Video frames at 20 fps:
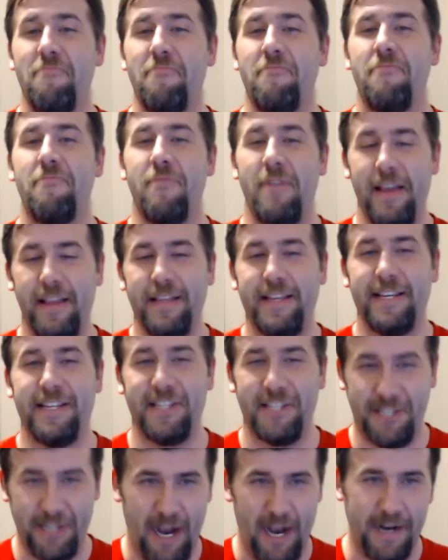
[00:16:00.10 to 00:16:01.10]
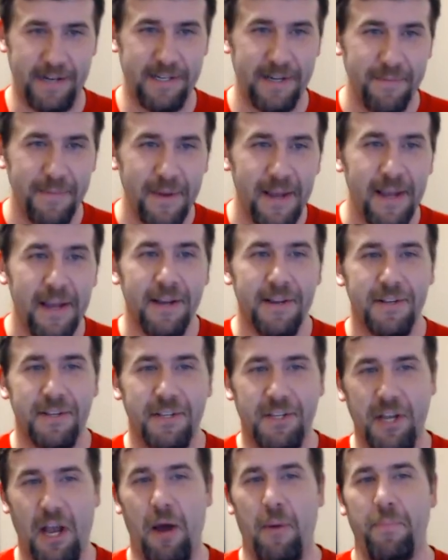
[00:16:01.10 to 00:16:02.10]
really sucked.
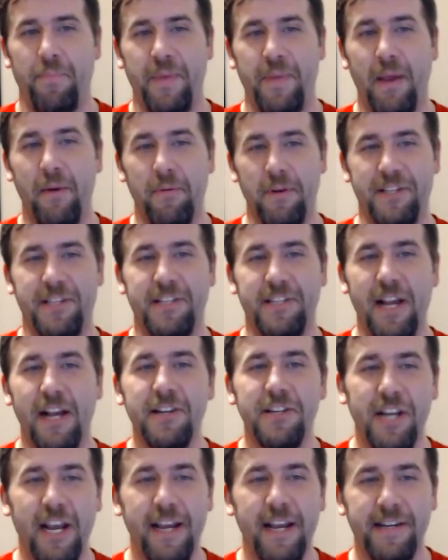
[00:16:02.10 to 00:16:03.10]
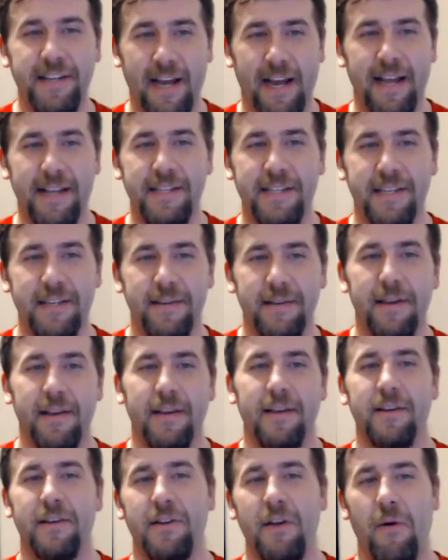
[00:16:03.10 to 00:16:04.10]
So it was Sonjay Dutt
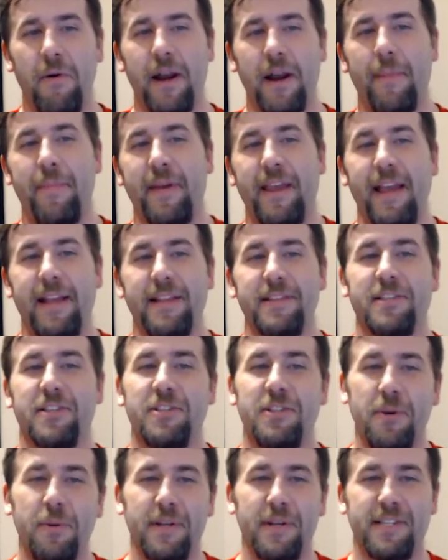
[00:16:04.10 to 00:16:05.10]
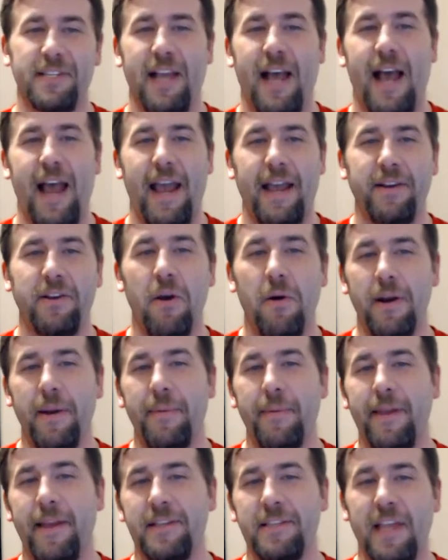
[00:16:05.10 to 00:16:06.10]
going up against Suicide, going
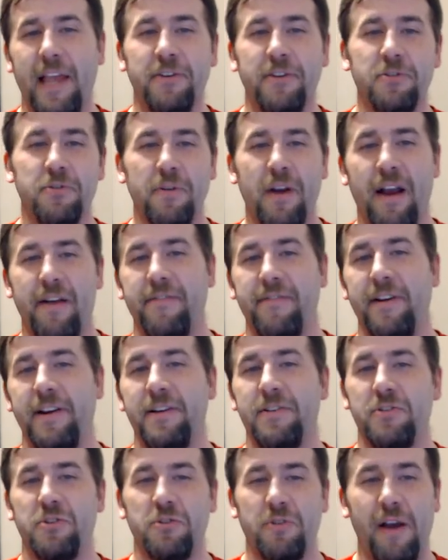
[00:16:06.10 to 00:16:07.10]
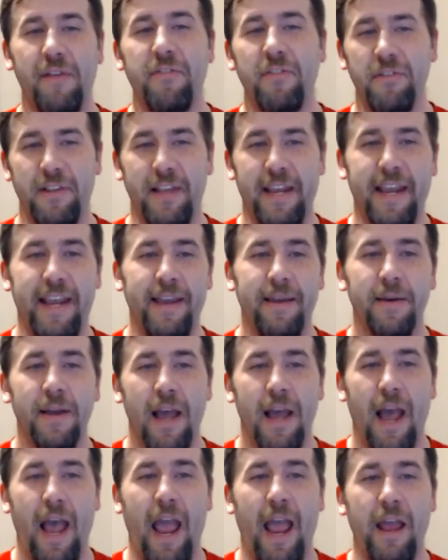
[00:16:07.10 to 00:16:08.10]
up against Andrew Everett, Trevor Lee,
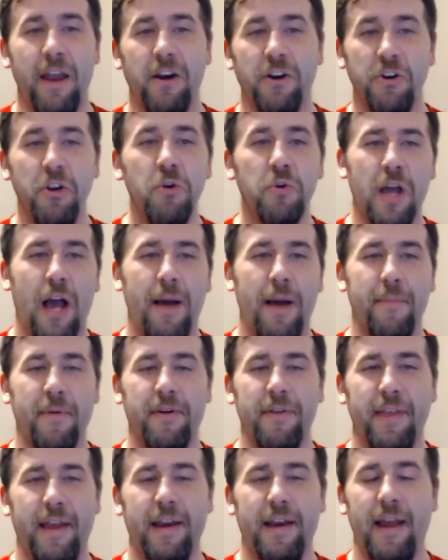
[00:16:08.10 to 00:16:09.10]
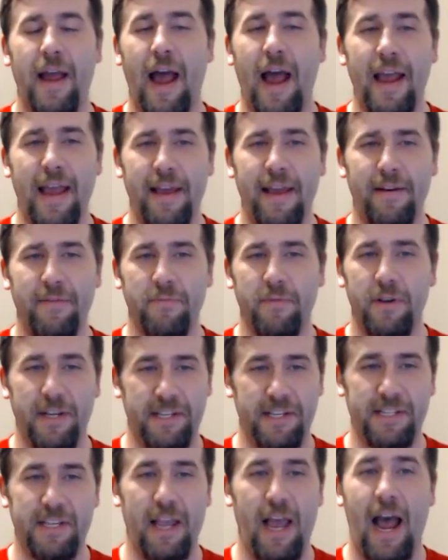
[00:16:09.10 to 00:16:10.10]
and a newcomer that I haven't
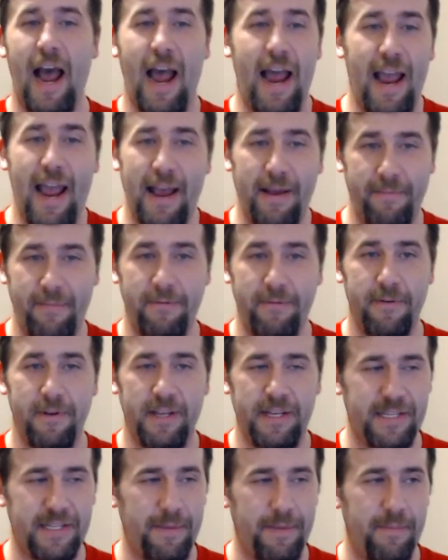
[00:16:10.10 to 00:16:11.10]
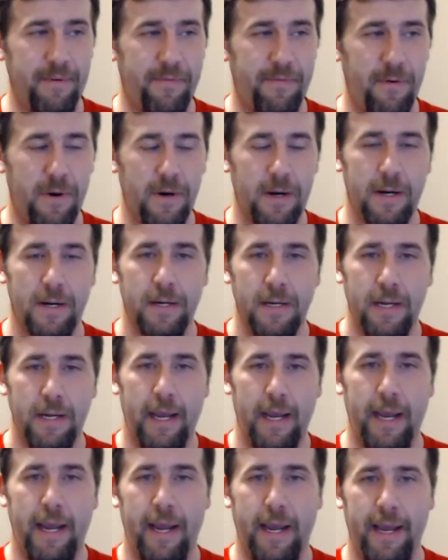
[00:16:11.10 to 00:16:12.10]
really seen before,
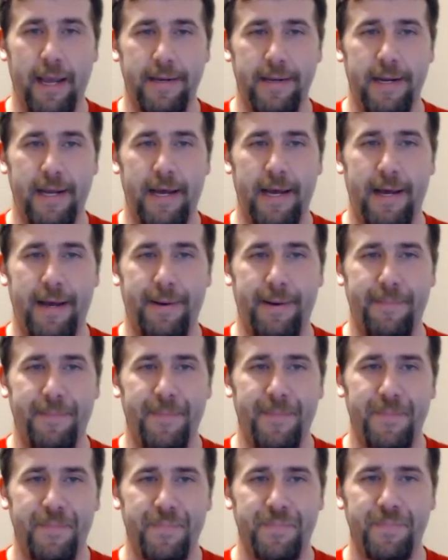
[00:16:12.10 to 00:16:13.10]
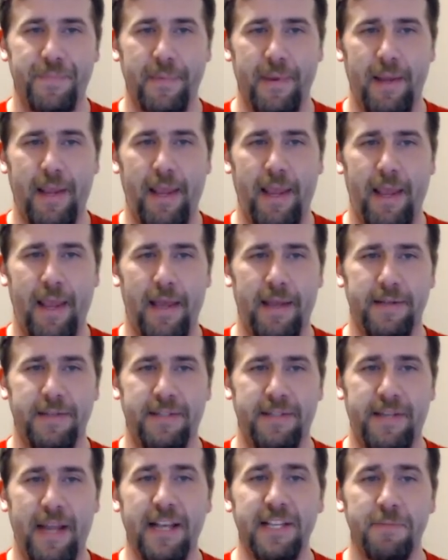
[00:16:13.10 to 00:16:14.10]
and
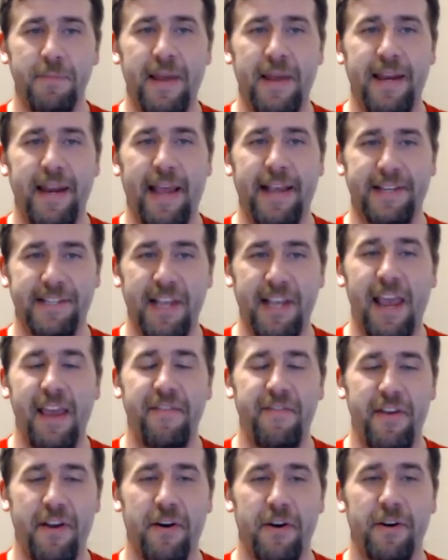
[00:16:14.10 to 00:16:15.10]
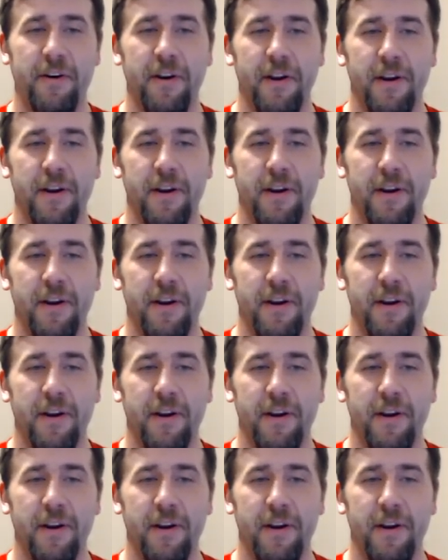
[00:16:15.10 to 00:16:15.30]
Desmond Xavier.